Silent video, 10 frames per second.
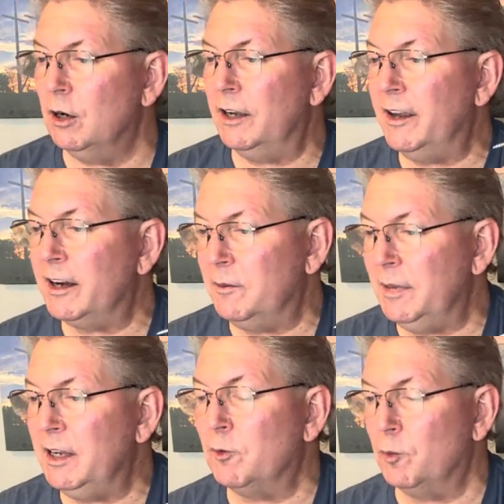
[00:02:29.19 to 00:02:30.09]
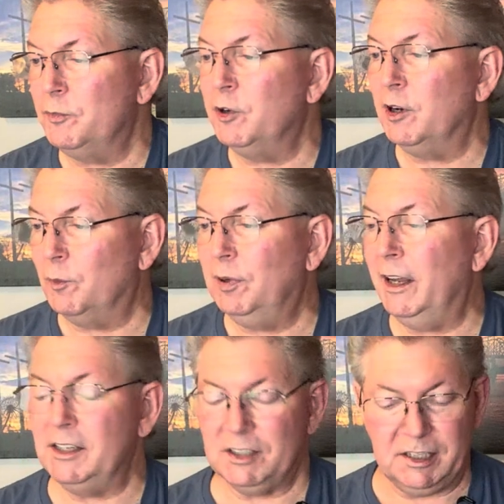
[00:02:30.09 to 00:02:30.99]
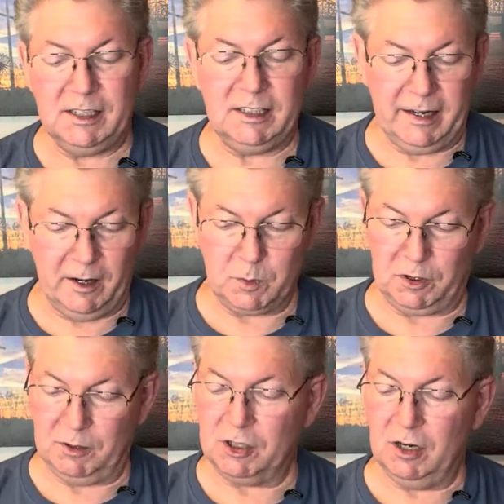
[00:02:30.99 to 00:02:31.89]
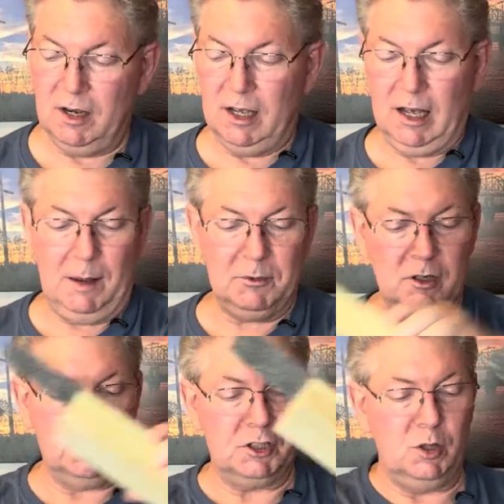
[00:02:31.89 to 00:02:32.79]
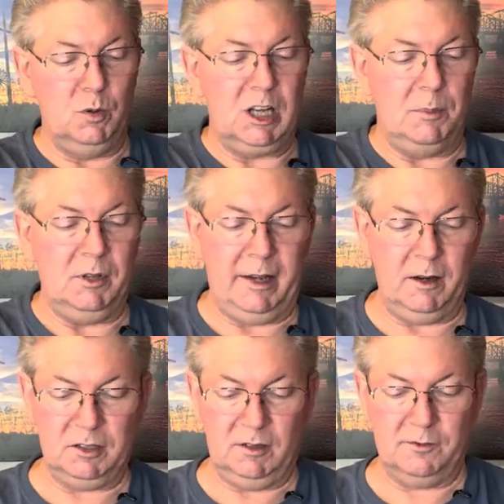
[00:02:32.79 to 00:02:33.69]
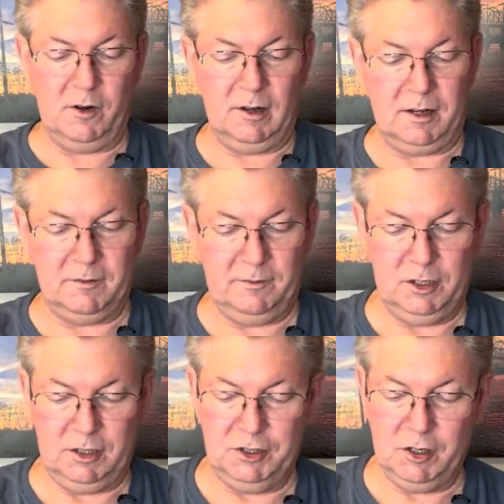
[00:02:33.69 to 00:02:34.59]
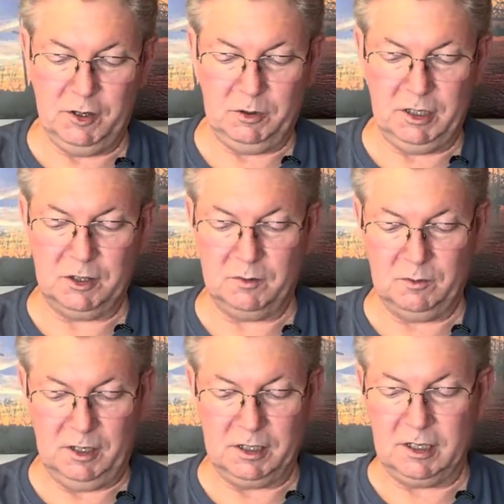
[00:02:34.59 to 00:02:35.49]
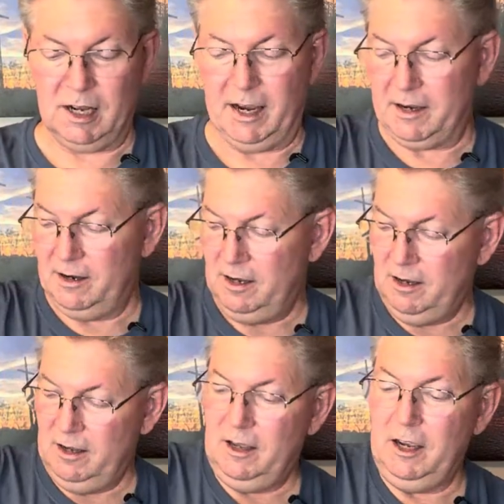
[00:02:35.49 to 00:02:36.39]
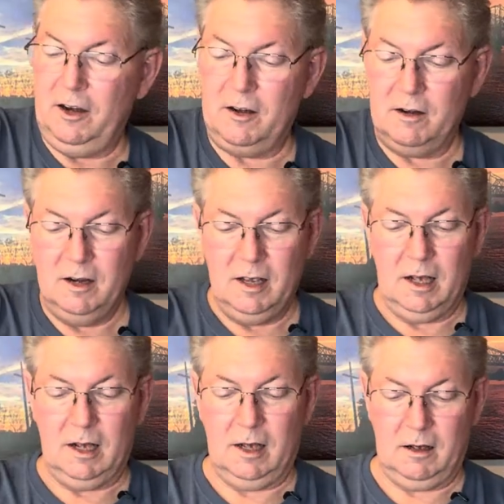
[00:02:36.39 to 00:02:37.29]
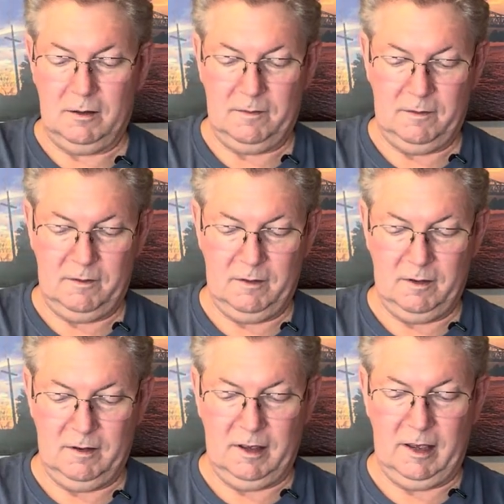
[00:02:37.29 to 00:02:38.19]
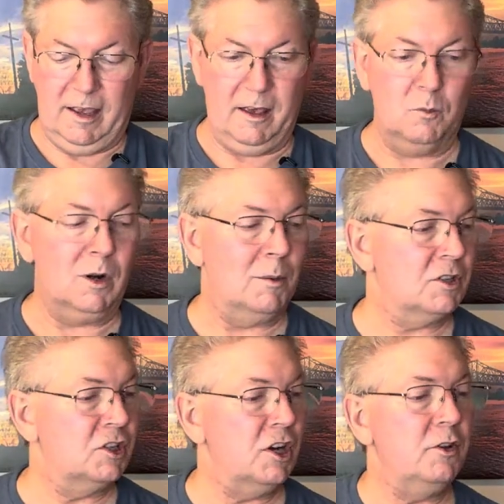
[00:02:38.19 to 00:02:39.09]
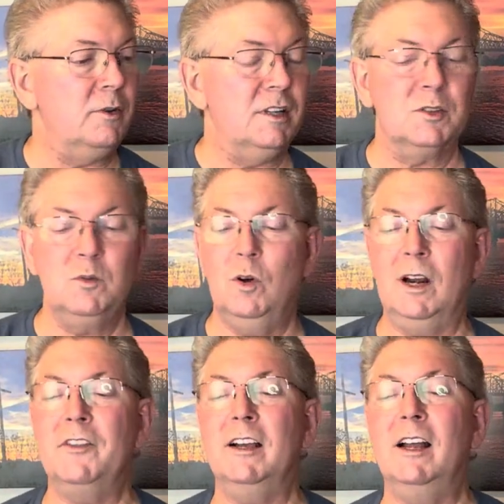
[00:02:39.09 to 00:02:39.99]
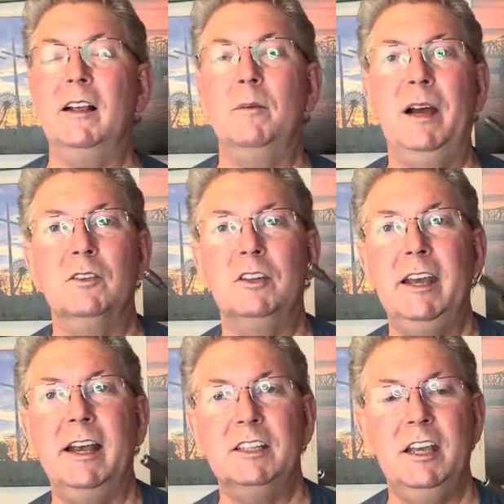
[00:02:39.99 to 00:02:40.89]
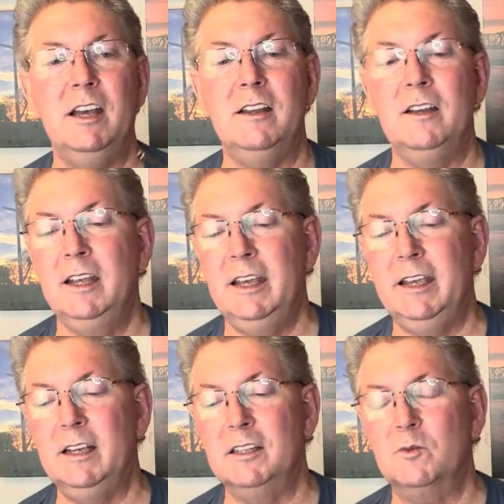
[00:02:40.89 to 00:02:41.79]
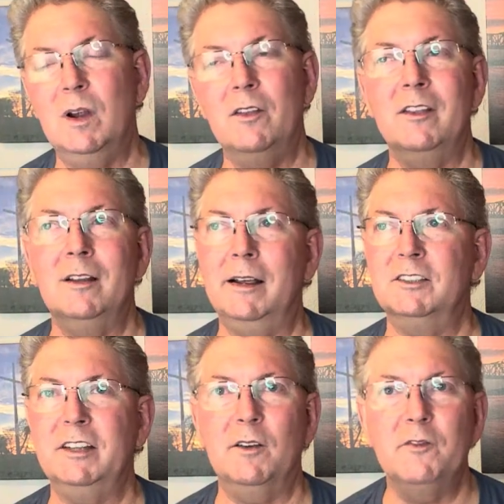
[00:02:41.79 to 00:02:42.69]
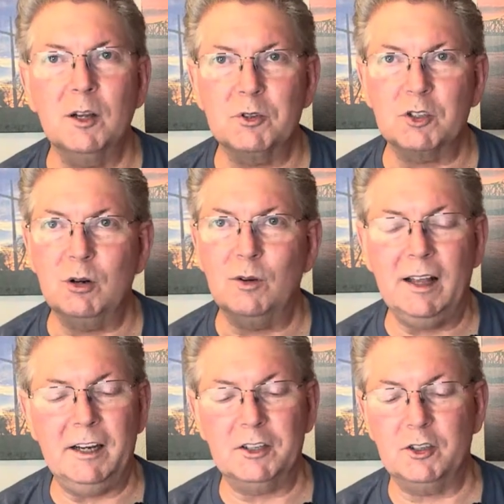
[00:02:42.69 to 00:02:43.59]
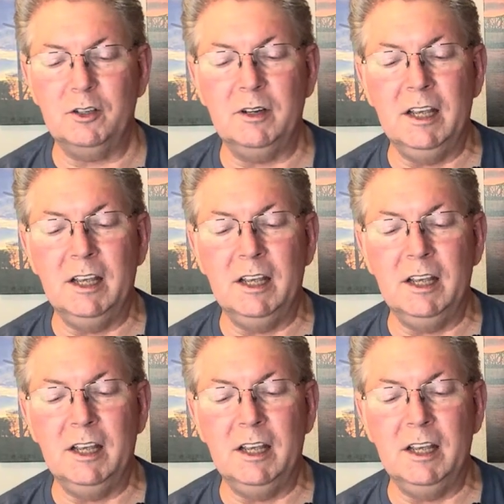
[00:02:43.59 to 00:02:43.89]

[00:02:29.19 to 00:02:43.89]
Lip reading: there can be, you can replace 10D nails with them. So I'm just going to screw a couple of nails in for you, like to show you what this is like here. And what I'm going to show you is what I think I like about the hex head is, rather than like say a Phillips screw or flathead screw,